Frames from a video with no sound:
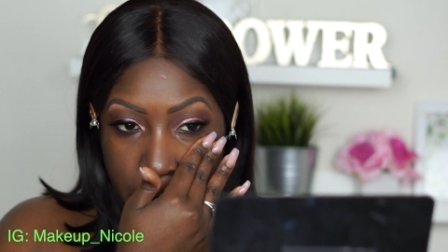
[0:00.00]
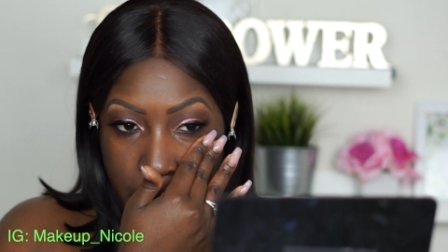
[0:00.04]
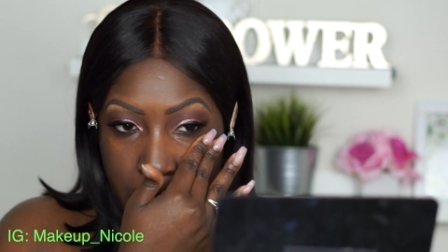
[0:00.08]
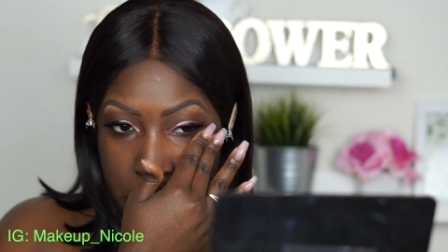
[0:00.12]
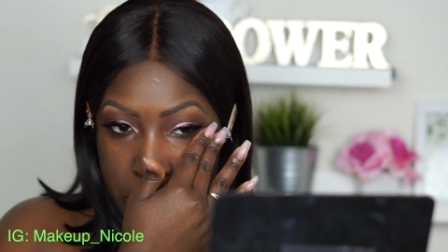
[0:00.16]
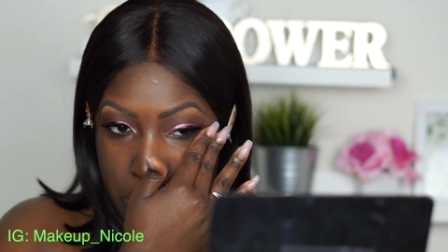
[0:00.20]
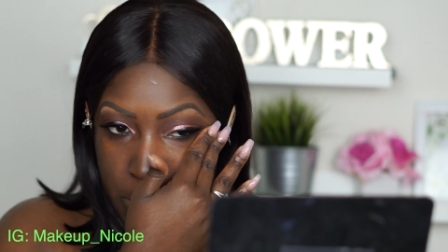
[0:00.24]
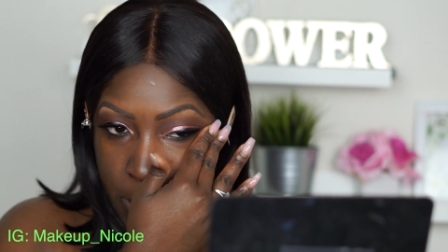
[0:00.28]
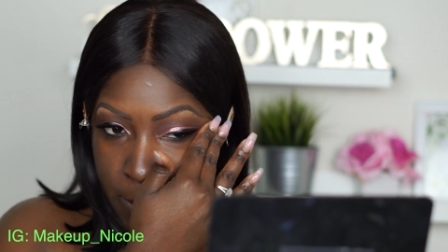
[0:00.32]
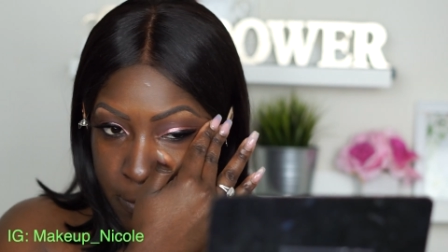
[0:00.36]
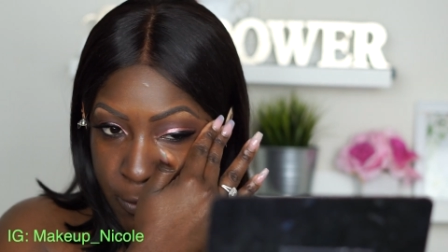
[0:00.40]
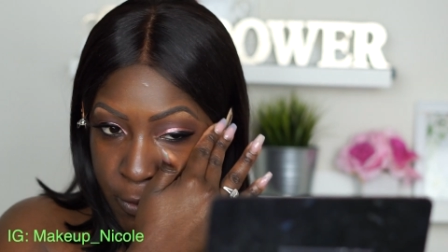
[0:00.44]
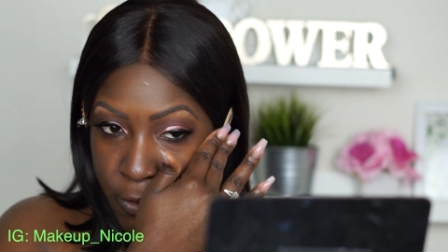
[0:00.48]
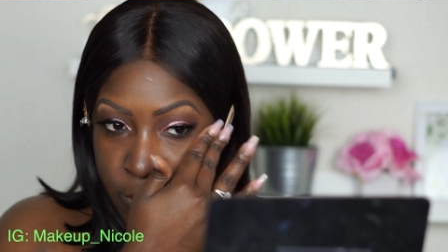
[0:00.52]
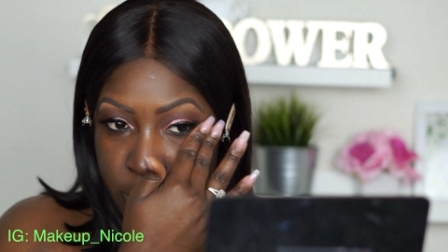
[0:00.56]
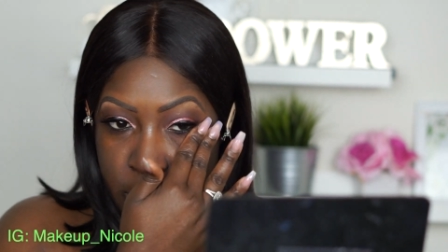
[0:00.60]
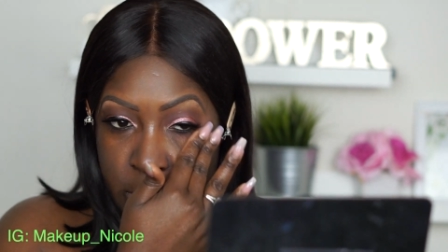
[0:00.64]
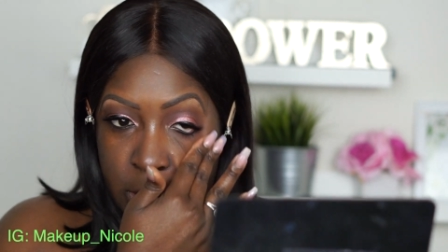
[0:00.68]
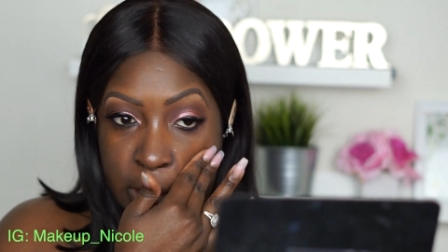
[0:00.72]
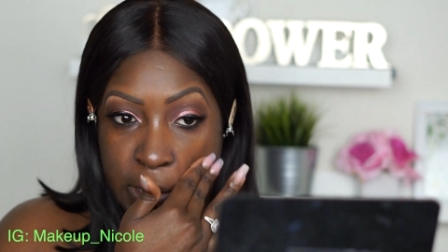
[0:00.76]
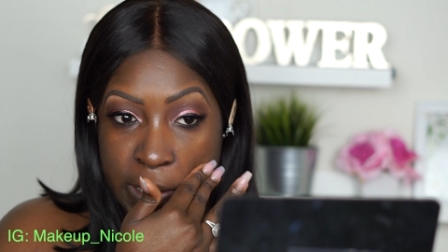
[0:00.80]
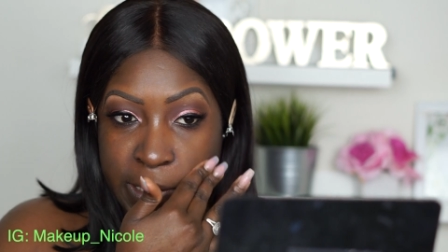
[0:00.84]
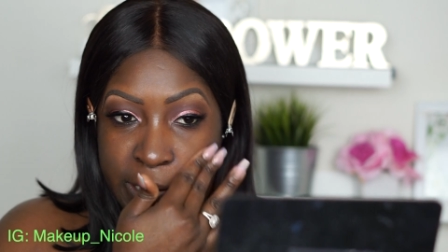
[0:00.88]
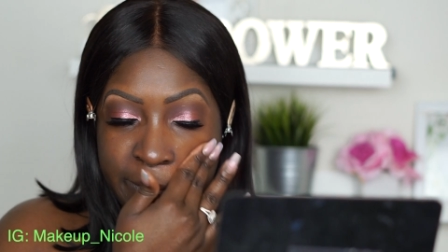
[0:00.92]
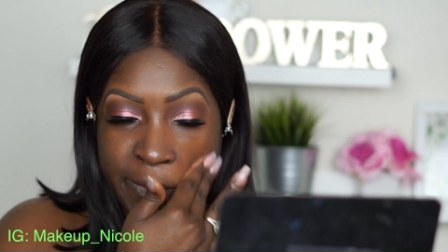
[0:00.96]
So I'm going
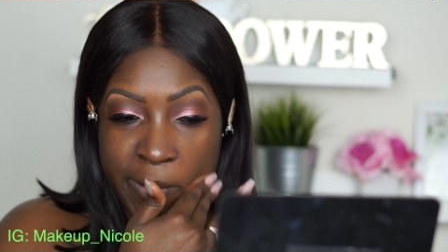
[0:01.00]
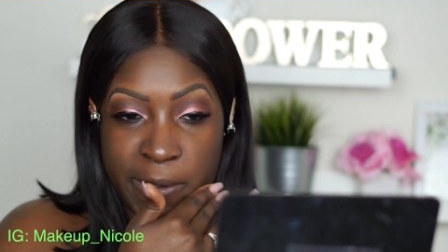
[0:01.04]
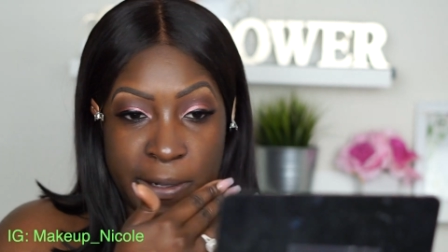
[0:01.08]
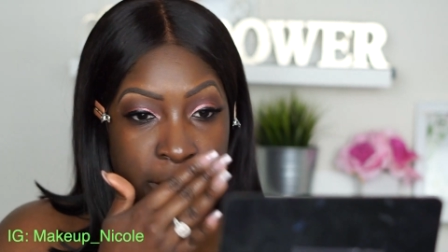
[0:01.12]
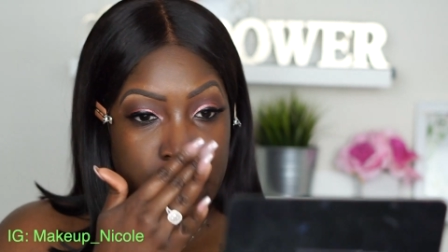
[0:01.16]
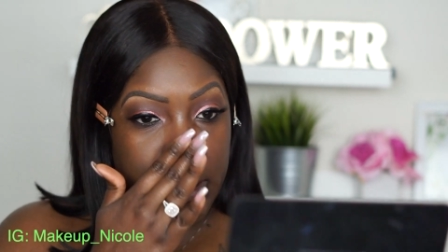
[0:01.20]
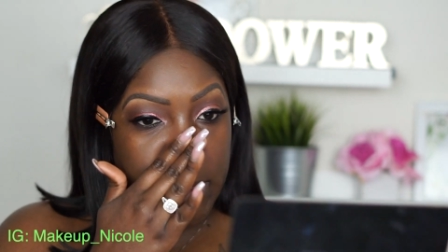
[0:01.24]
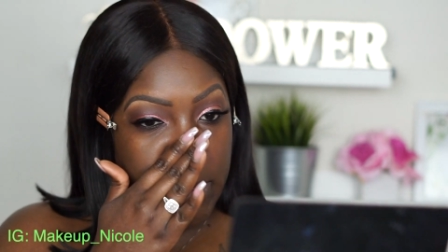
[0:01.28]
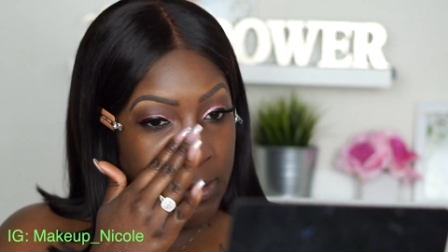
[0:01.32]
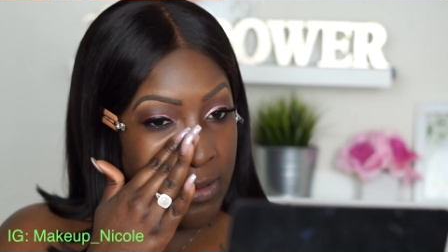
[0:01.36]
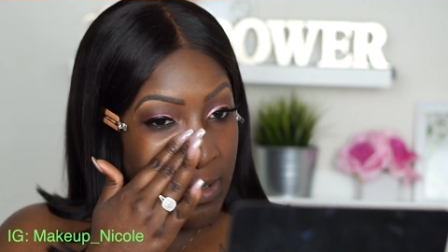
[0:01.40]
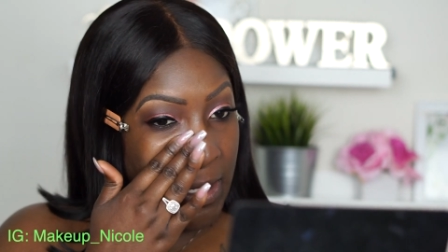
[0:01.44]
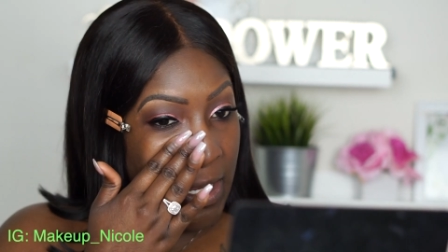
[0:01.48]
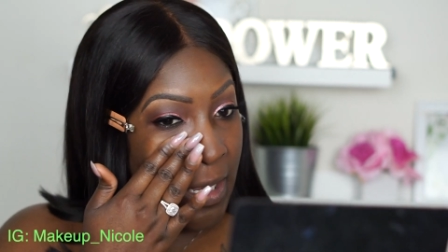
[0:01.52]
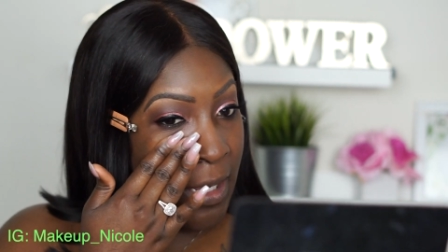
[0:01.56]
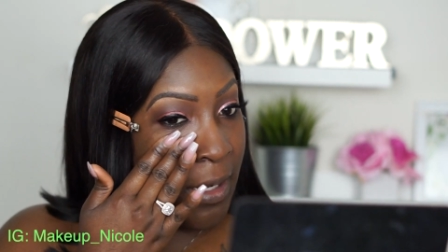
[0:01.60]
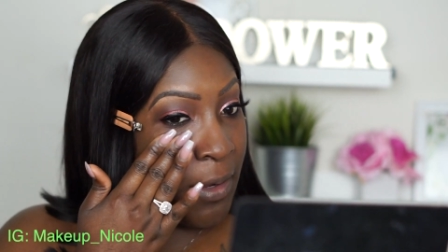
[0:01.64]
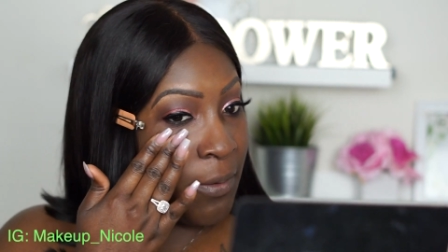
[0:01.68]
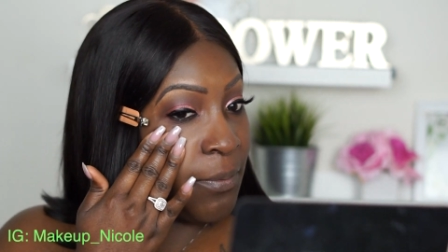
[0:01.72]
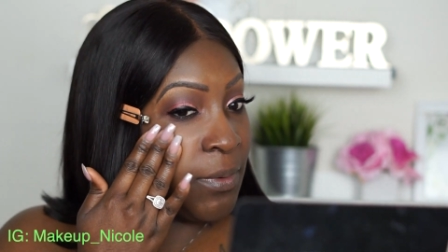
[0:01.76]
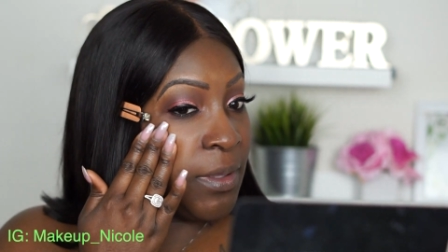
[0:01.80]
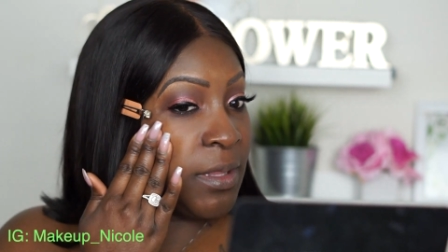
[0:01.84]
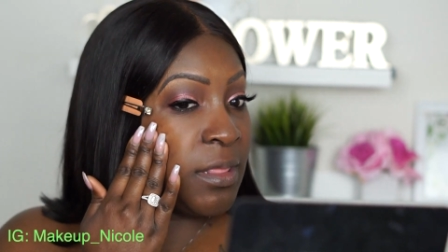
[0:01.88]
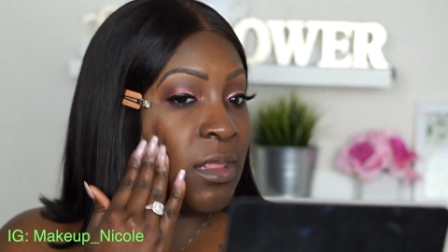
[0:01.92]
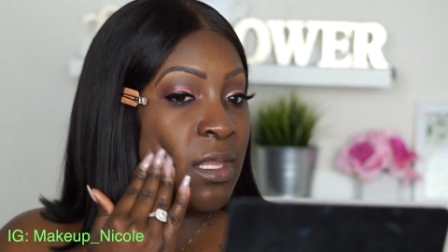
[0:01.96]
a little bit under the eye
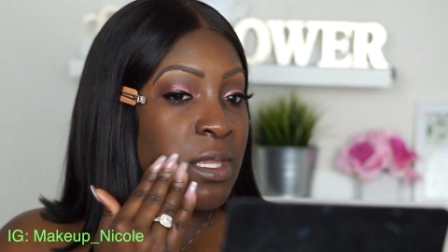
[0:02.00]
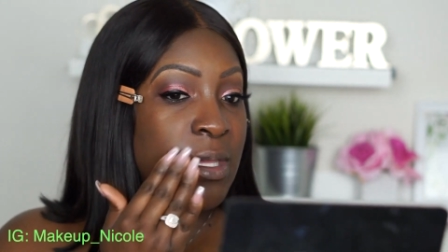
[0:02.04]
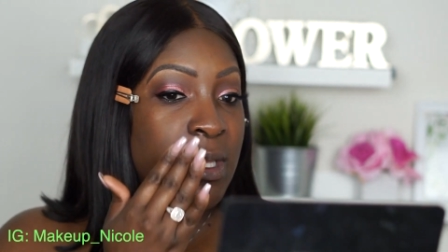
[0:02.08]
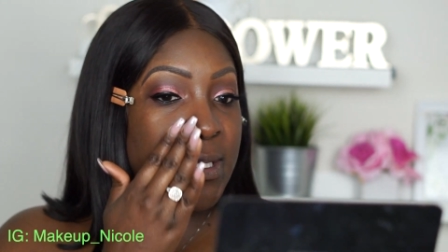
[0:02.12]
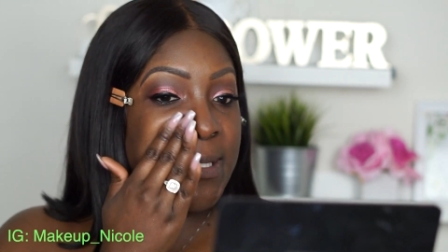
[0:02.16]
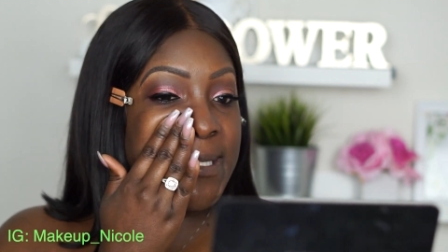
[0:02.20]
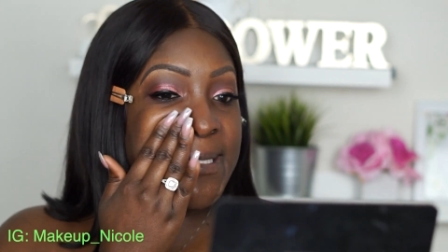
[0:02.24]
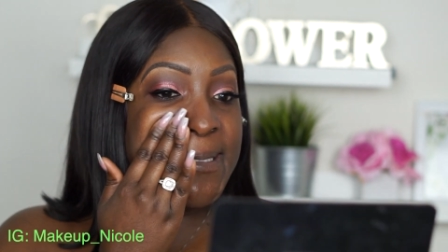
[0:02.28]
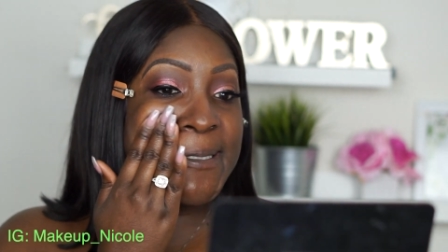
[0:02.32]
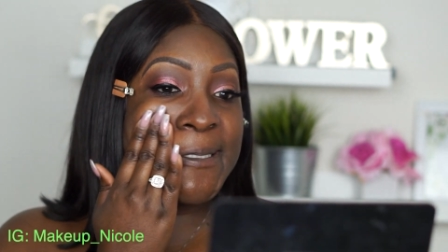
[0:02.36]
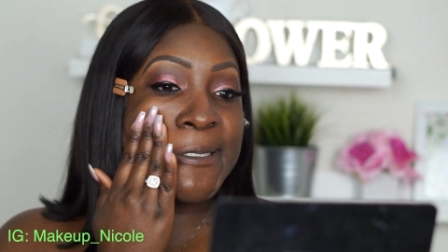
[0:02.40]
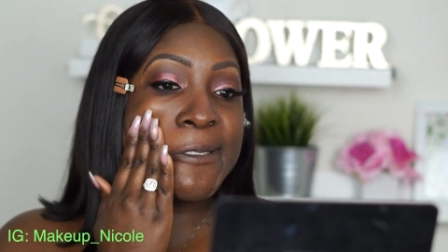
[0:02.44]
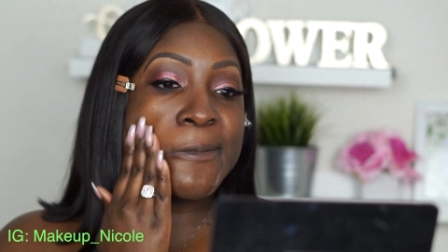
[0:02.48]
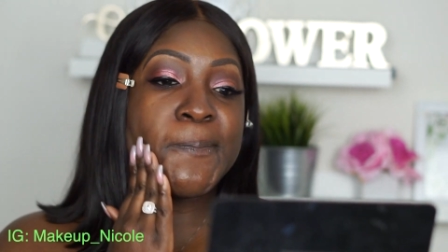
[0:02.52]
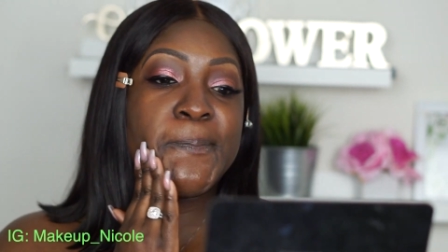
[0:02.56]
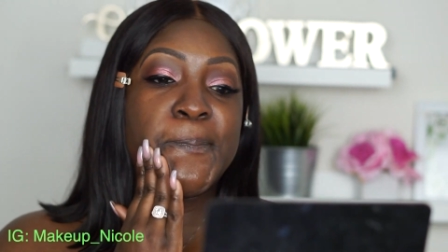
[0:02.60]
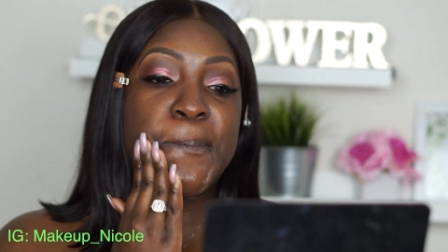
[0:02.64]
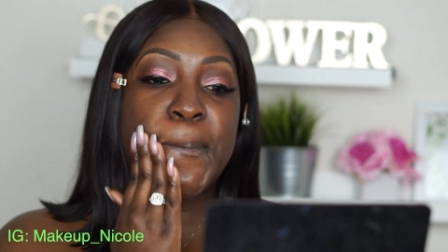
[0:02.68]
with this.